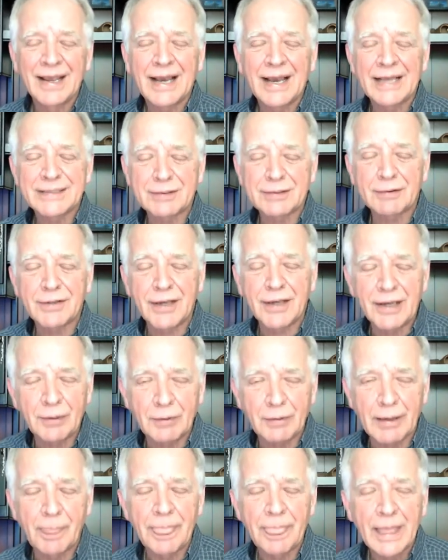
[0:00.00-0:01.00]
I said, tell you
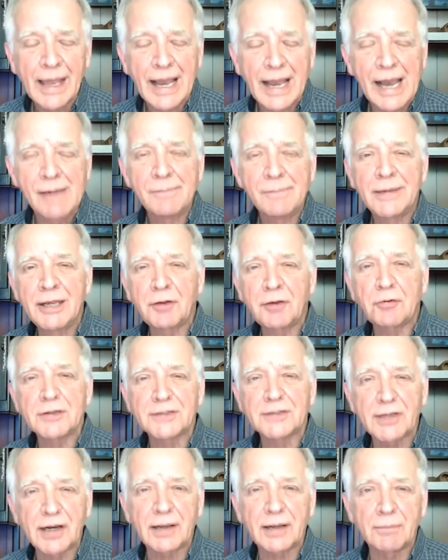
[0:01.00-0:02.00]
what, I'm
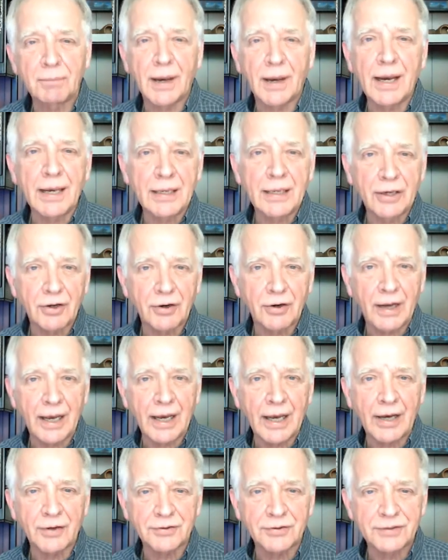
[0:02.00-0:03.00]
interested in buying your
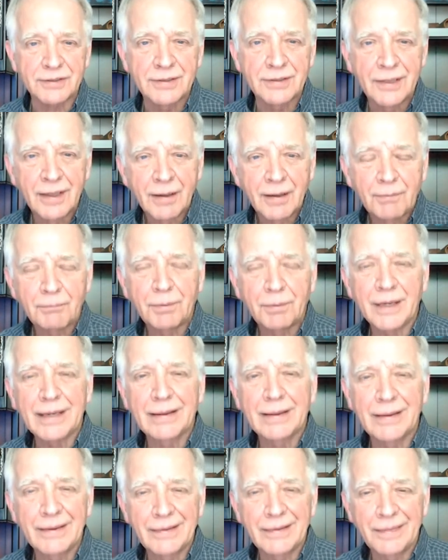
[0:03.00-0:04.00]
house,
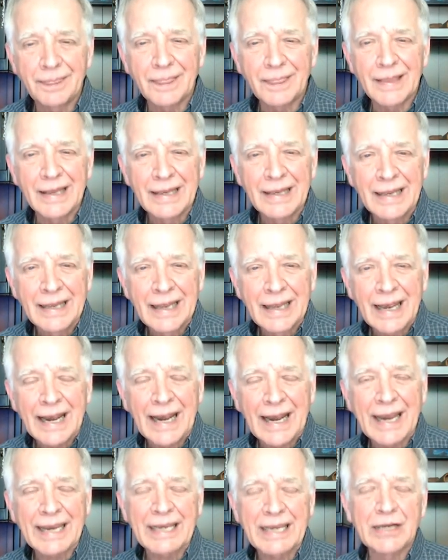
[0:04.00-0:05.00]
but
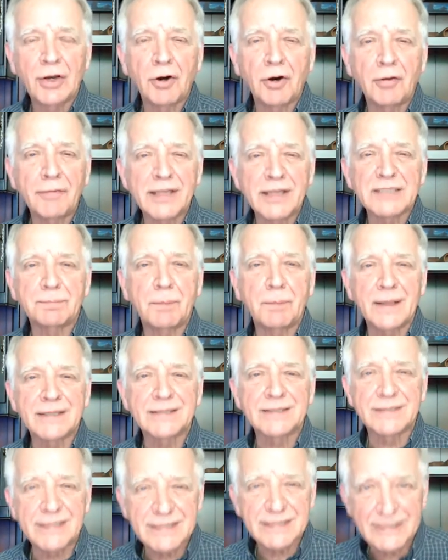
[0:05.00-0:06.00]
I can only
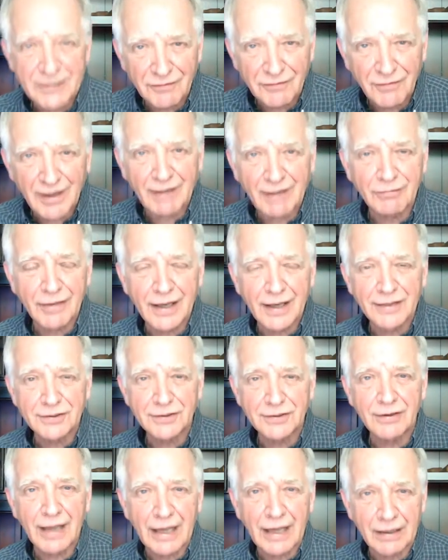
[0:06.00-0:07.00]
spend
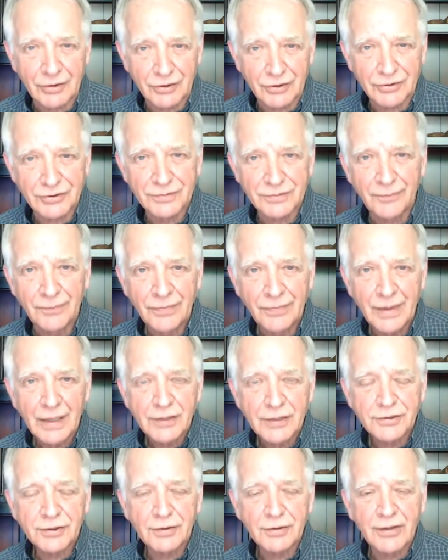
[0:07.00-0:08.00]
$65,000.
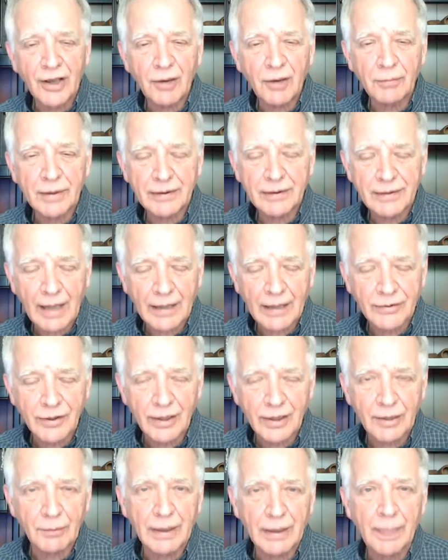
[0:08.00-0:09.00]
So tell me, I'll
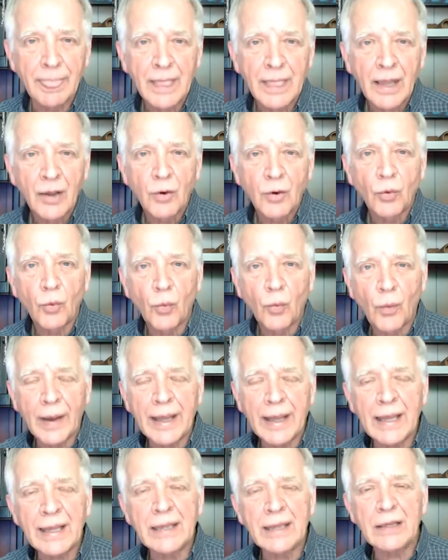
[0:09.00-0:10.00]
tell you what,
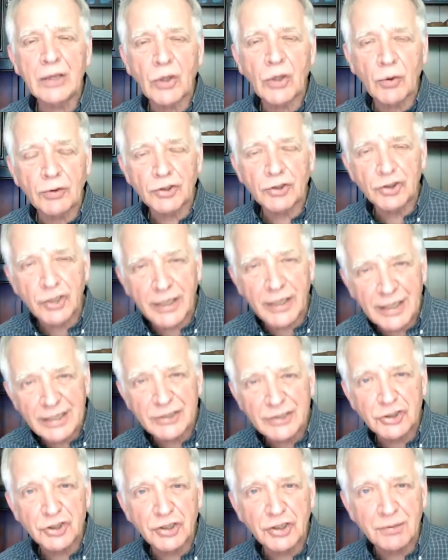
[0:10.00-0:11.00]
when you
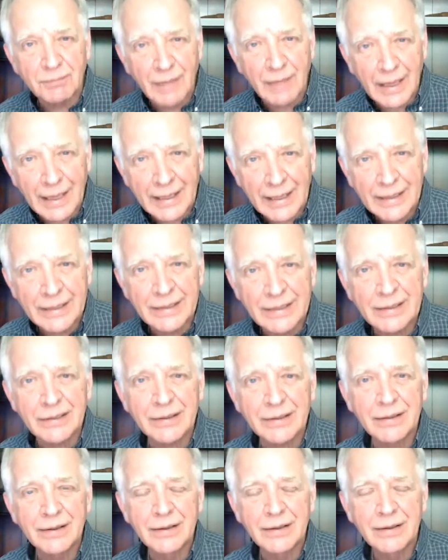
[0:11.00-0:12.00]
change your
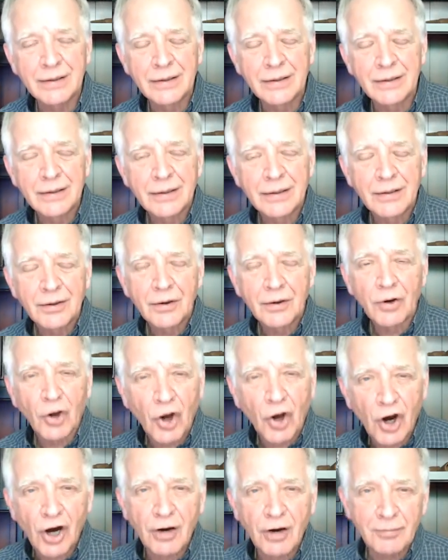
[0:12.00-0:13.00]
mind,
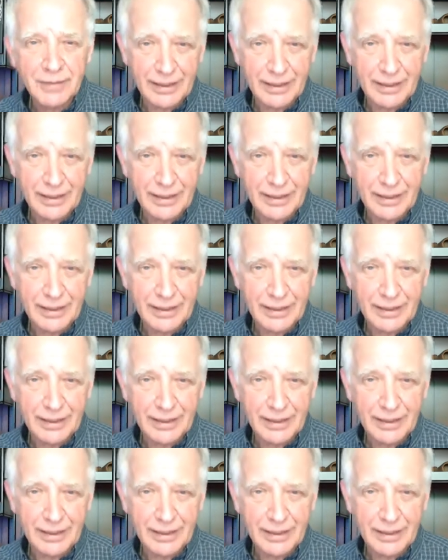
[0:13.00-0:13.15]
call me.